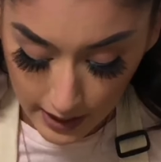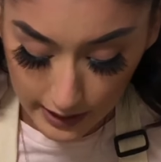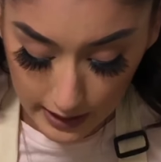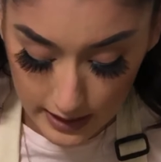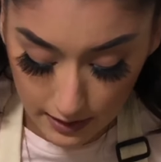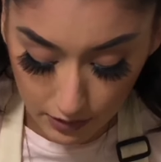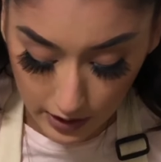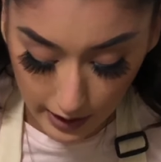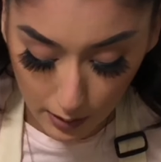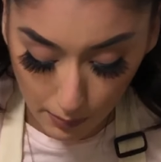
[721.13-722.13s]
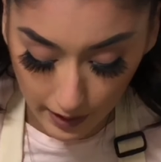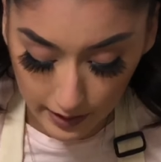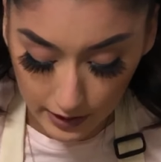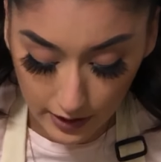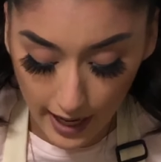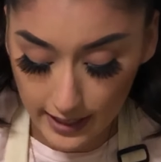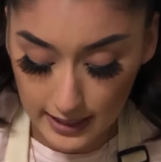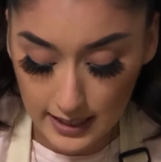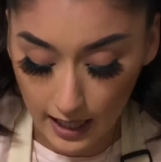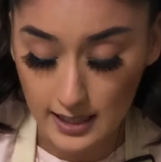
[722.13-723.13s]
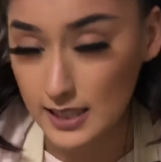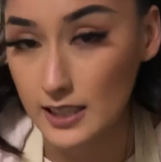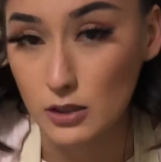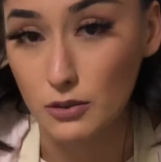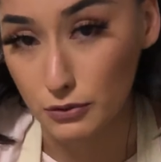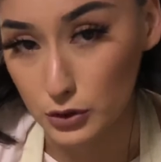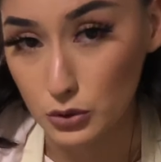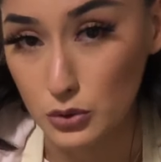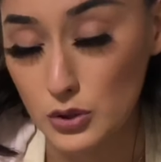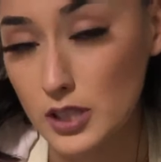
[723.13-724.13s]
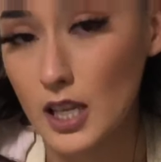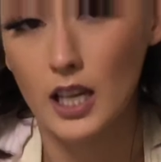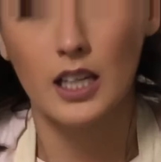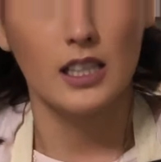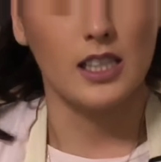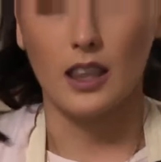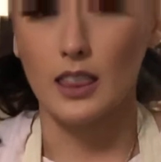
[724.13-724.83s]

Because if you think about it, you're adding salsa to foods, to